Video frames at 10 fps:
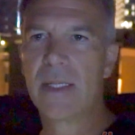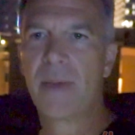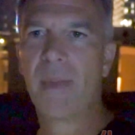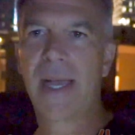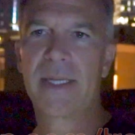the
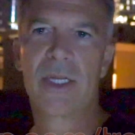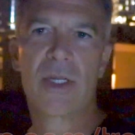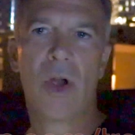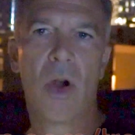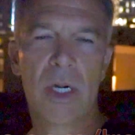mics as
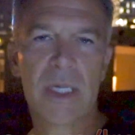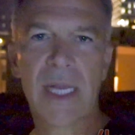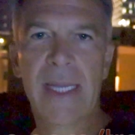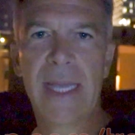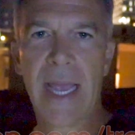hard as
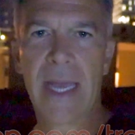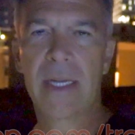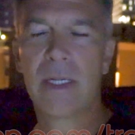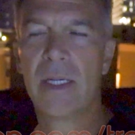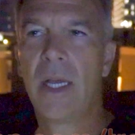I can